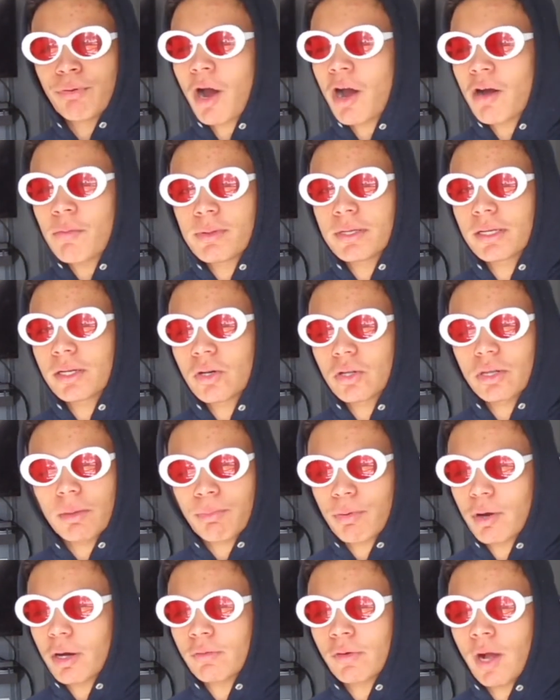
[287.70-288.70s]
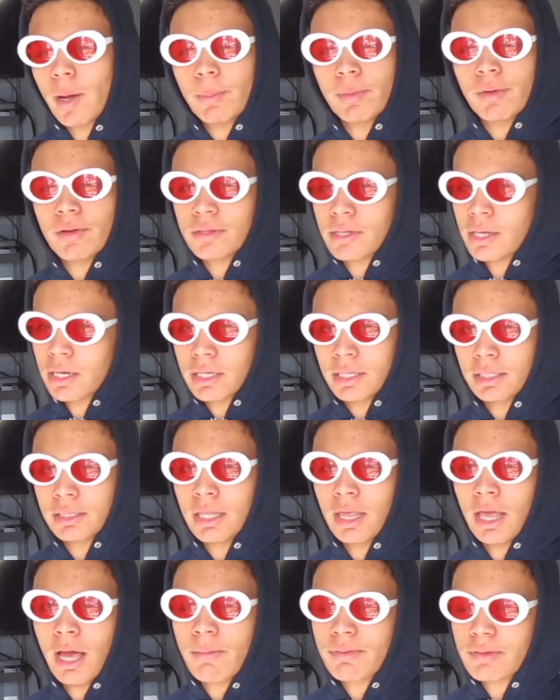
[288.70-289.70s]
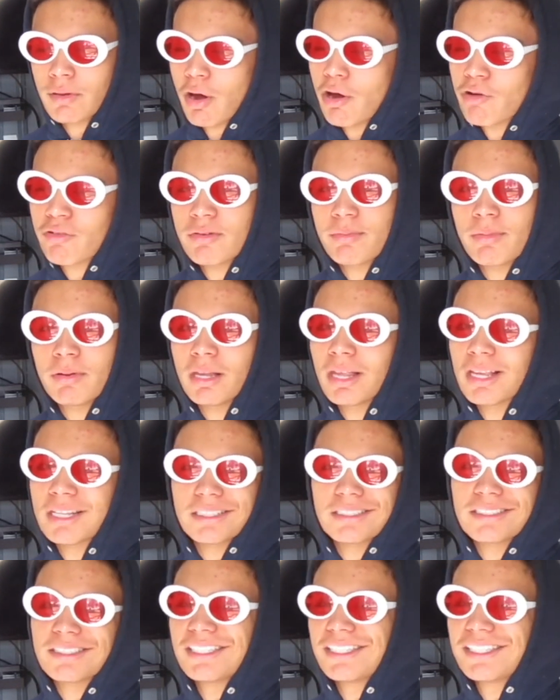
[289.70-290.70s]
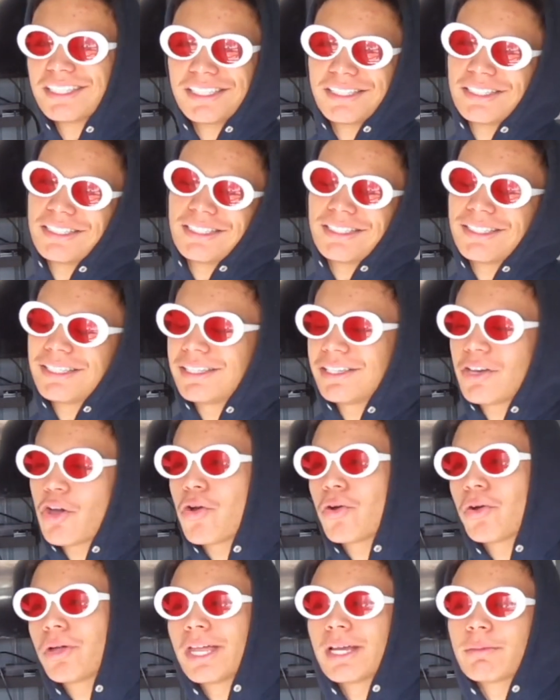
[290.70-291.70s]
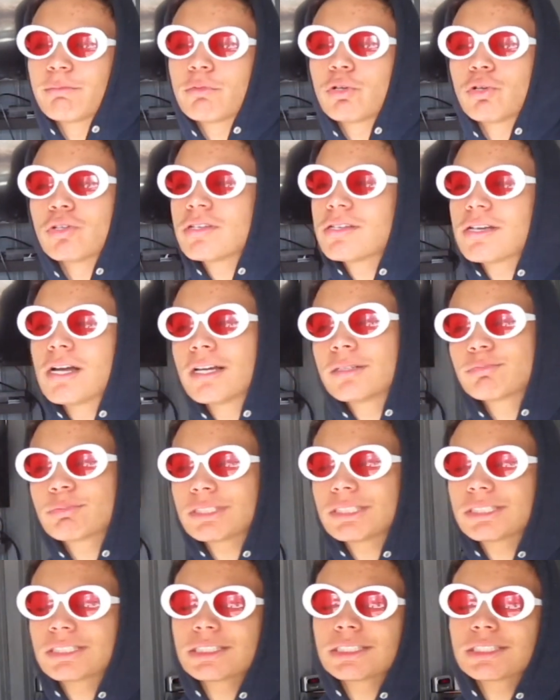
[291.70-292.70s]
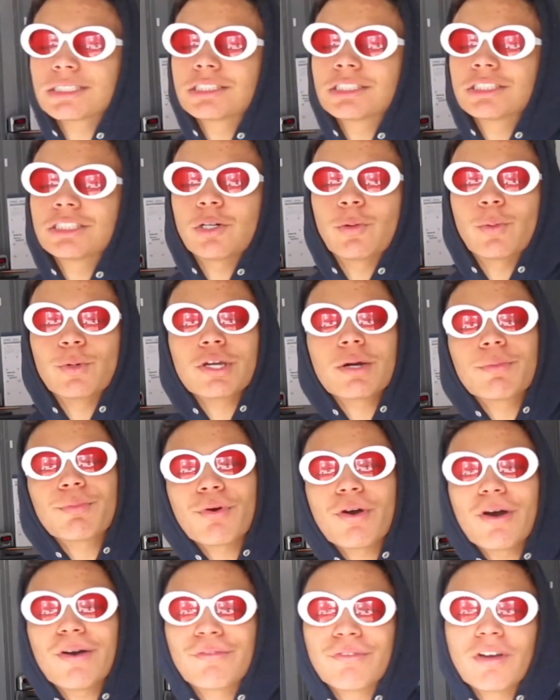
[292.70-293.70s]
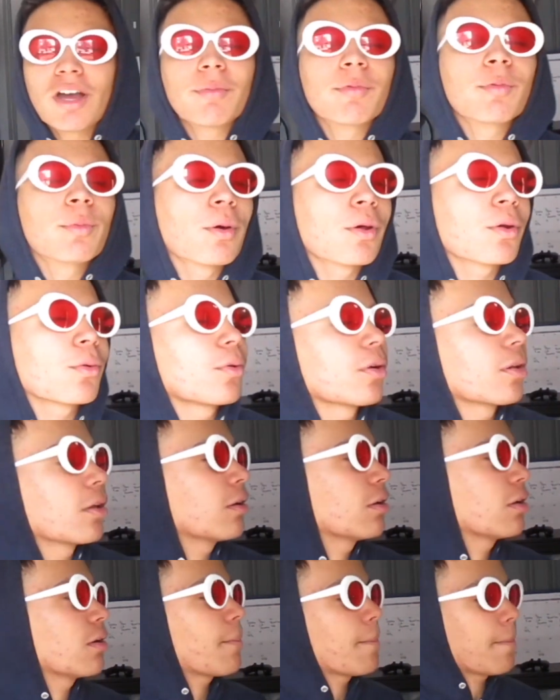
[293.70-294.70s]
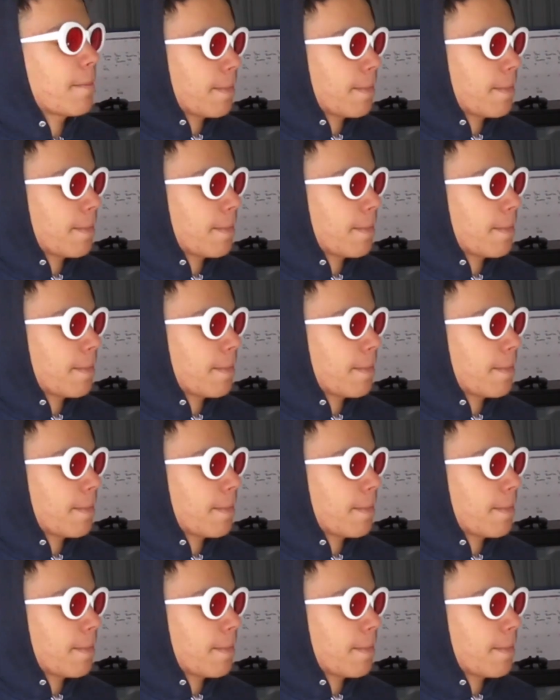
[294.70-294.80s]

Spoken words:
being called a prov rapper is not a good thing. I'm sorry, but like, yo, like, bro, you're a prov rapper, bro. I don't wanna hear it.